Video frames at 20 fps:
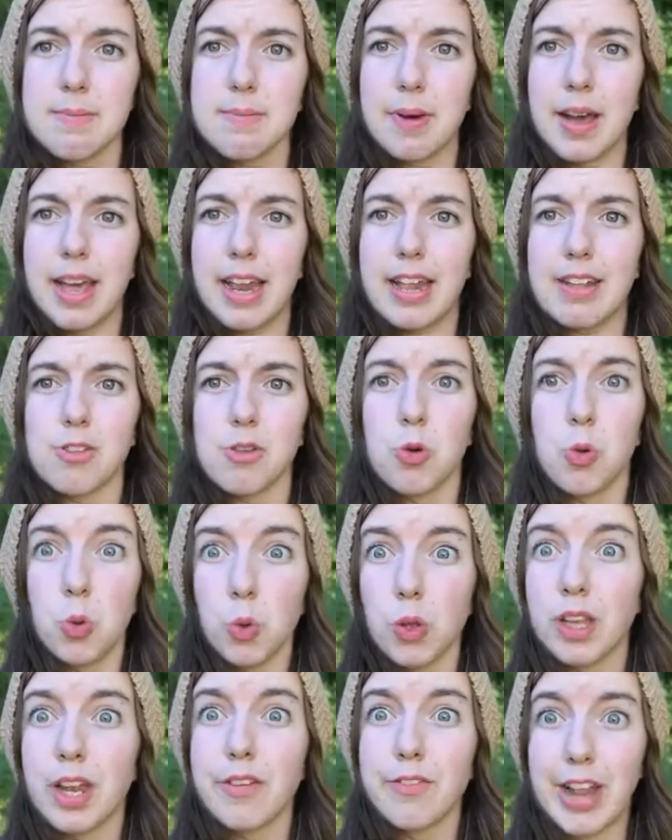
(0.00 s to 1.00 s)
but it's
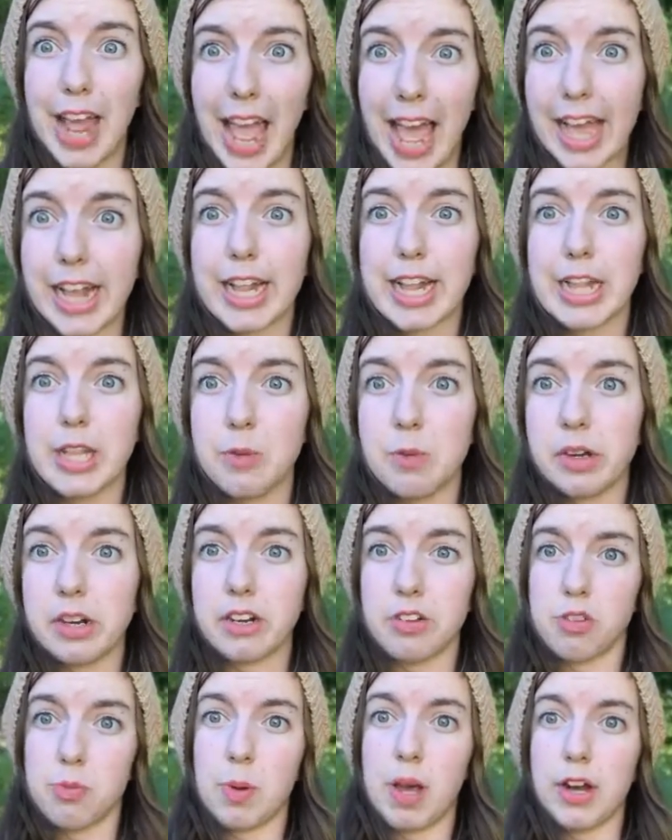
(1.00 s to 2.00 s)
cool enough to actually wear
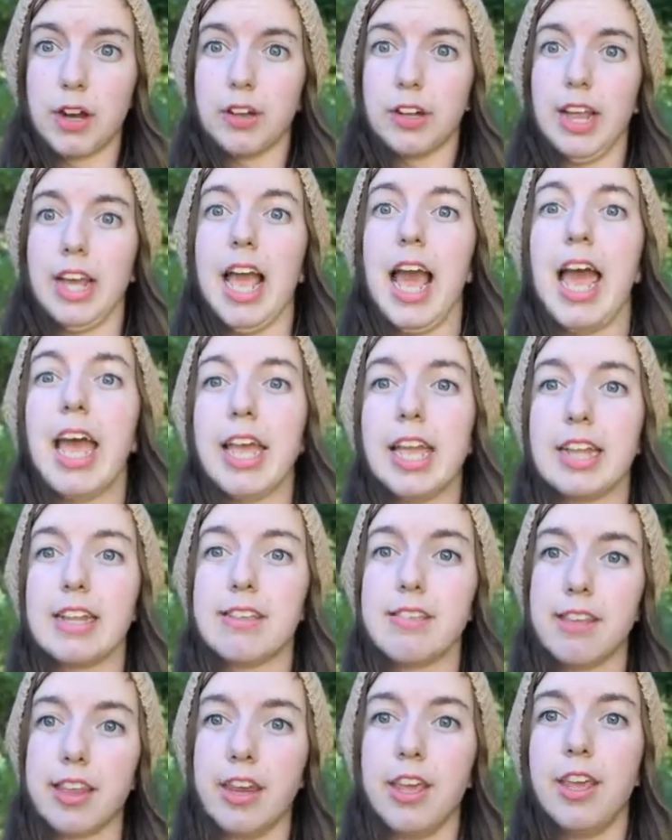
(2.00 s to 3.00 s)
a sweater. Like, I can
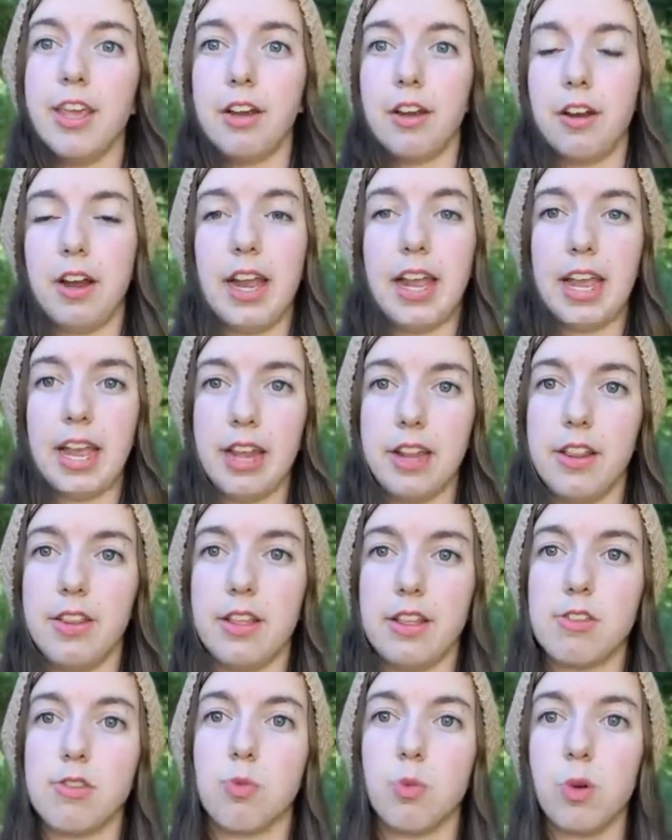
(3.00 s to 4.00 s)
sit here in
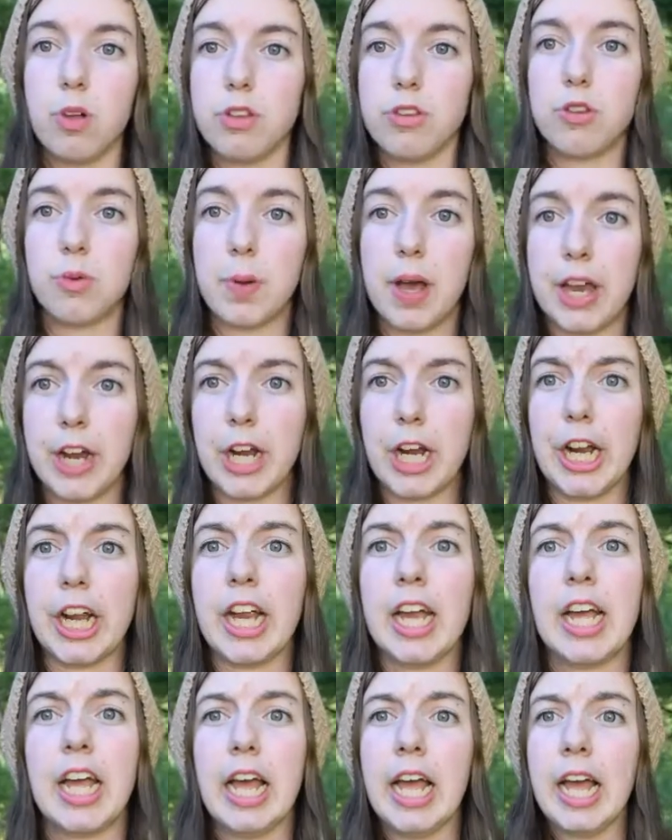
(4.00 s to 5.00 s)
this wool sweater
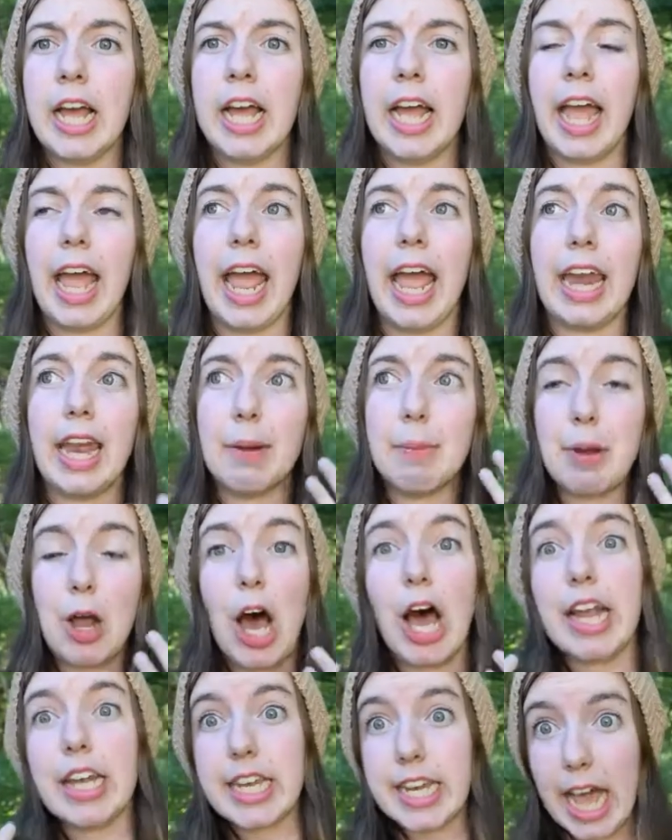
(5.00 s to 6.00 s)
and I'm
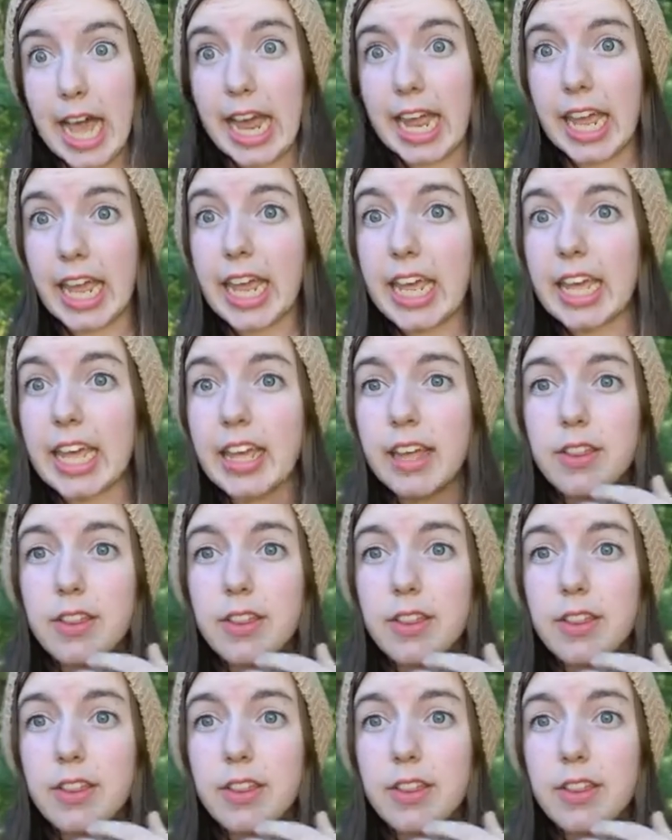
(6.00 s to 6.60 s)
not dying.